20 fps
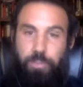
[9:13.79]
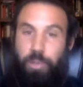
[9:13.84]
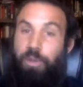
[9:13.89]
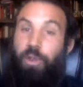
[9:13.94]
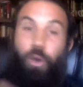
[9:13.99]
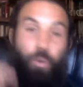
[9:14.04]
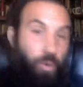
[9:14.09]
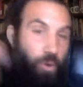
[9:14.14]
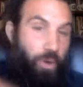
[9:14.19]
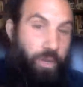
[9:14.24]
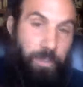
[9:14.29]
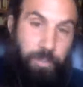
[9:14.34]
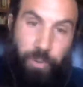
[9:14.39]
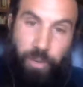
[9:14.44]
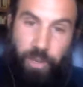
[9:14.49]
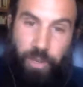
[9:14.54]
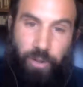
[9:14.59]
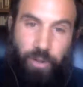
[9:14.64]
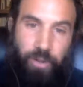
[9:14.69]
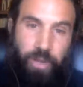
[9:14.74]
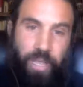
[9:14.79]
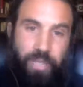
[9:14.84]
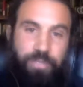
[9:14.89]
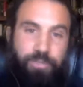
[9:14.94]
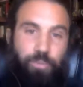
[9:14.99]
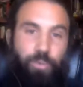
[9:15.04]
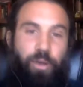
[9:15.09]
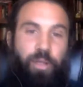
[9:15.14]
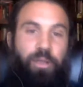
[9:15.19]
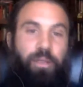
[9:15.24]
But no, we're already booking our
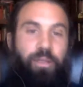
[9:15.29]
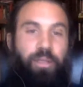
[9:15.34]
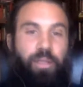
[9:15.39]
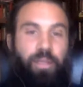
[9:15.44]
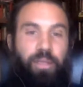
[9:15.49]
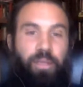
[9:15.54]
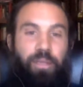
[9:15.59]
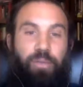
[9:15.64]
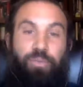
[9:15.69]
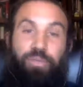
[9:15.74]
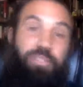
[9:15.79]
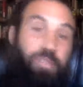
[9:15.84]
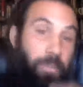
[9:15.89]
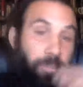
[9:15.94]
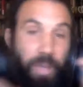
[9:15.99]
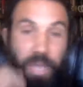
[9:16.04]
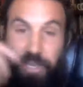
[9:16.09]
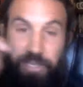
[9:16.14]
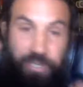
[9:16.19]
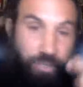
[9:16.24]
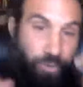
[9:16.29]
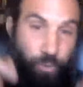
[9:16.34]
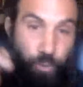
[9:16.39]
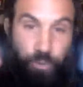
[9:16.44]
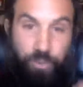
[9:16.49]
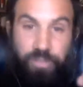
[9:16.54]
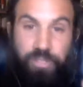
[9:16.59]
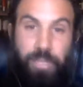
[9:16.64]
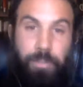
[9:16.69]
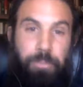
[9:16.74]
next one with some magic
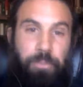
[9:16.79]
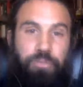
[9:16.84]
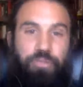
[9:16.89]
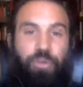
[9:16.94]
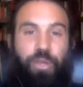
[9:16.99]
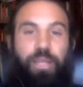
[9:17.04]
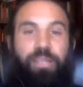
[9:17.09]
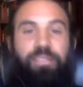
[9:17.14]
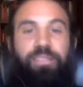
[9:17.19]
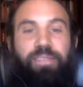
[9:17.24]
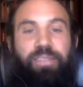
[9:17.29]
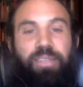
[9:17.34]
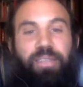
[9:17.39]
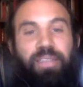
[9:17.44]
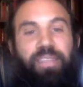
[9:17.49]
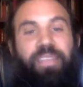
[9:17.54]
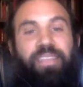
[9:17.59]
tool or tip or tricks.